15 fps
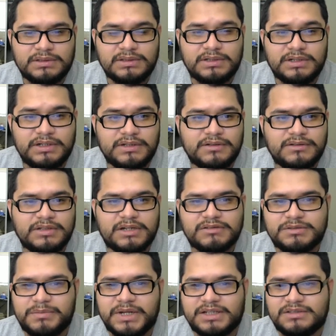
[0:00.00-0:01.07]
There you go. Now
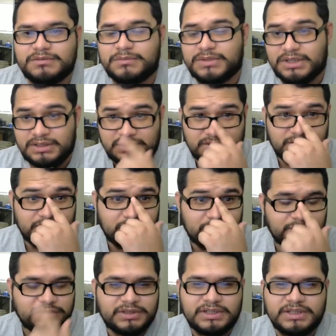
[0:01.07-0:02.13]
it's back to my
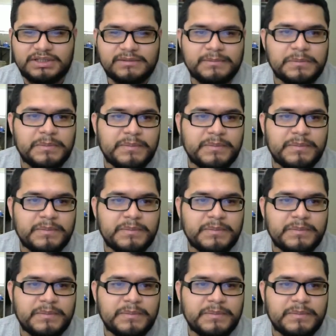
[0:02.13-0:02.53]
normal thing.